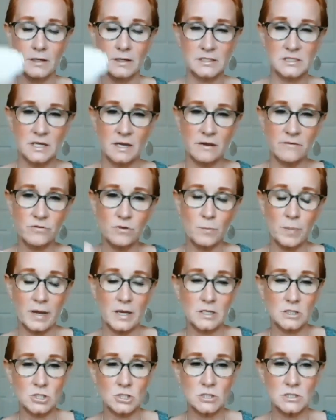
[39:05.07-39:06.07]
I save the
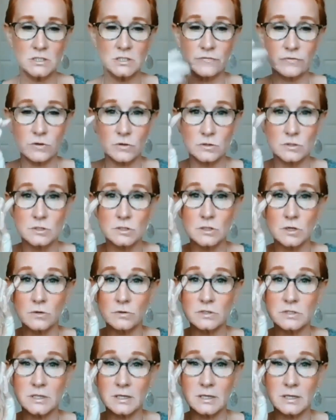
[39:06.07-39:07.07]
pages if there's
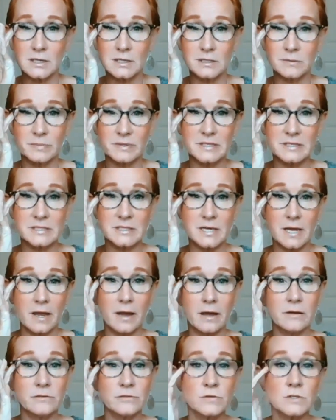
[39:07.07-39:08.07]
notes that need to be
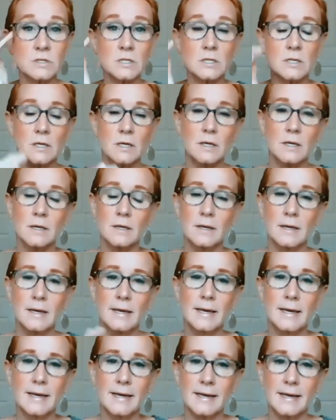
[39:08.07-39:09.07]
saved.
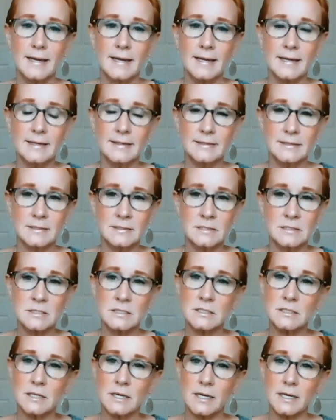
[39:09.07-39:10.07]

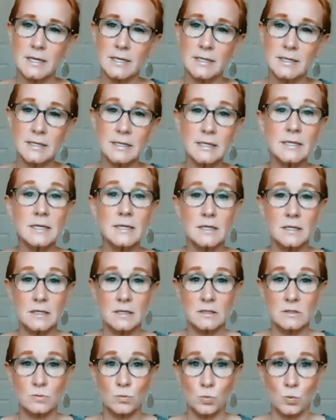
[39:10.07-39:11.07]
And it
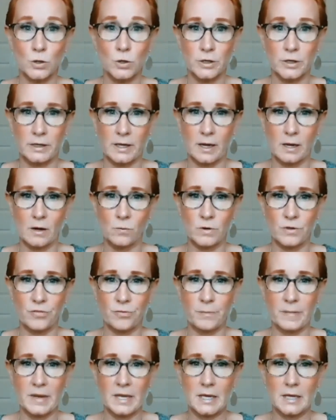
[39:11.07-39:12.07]
is working
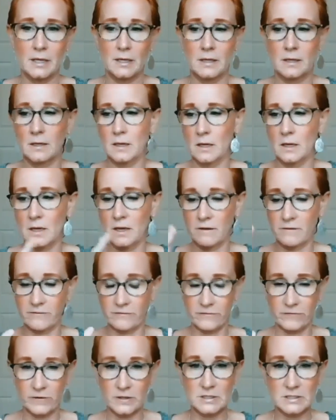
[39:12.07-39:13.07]
with me.
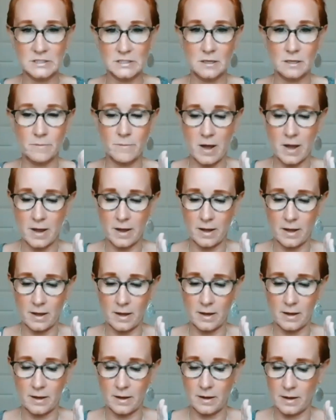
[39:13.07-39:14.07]
It fits in
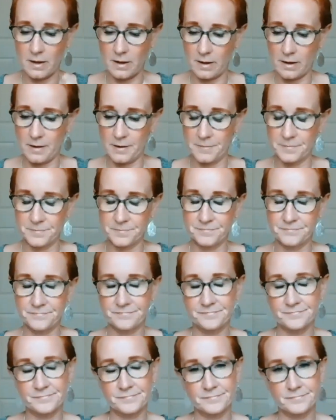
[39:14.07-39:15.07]
my um,
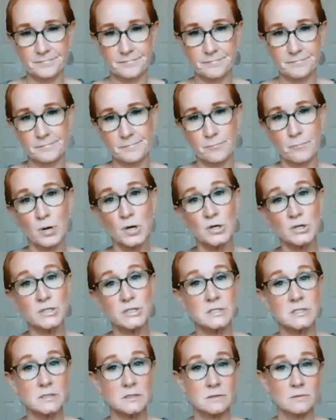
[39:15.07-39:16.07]

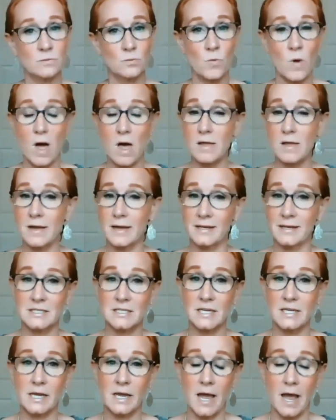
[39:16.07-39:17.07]
purse well. I
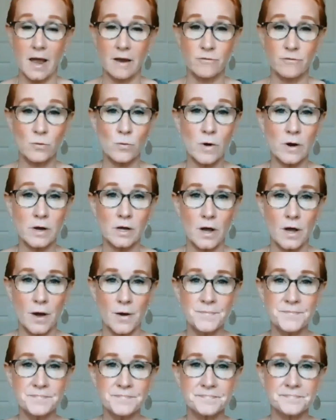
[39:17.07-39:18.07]
can take it everywhere I
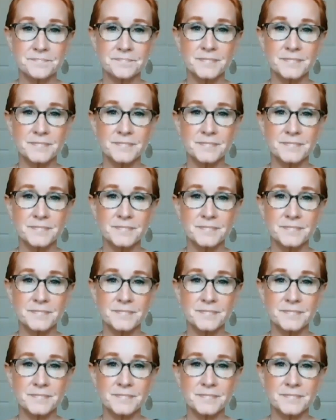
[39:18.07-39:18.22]
go.